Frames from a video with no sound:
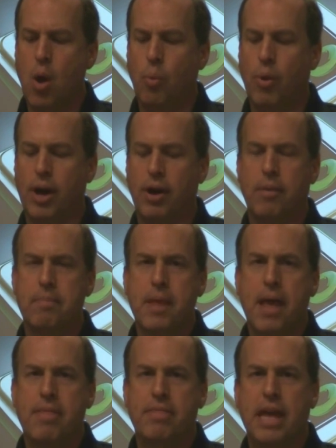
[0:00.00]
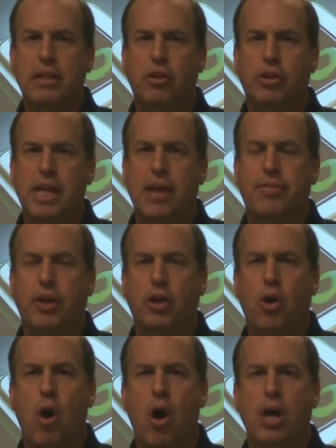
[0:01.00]
where they looked at the
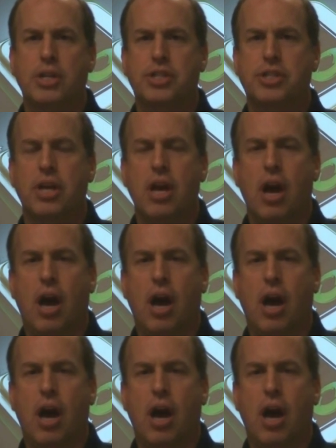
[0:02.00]
cost